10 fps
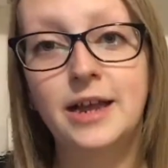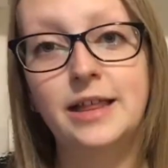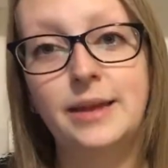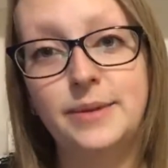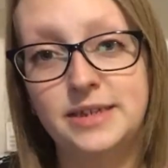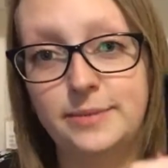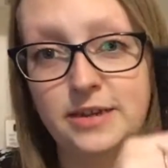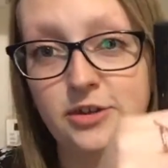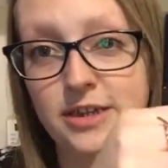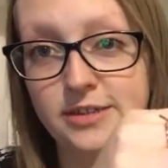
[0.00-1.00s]
claiming to
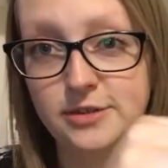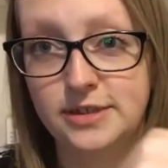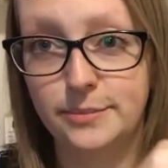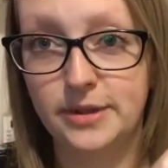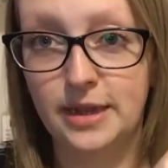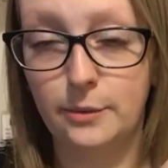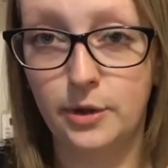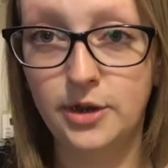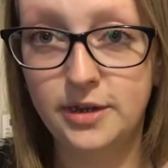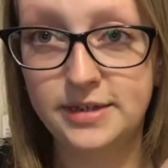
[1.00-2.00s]
be translucent but they
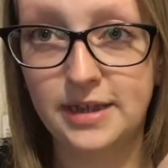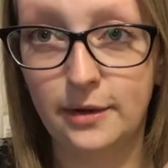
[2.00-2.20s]
weren't.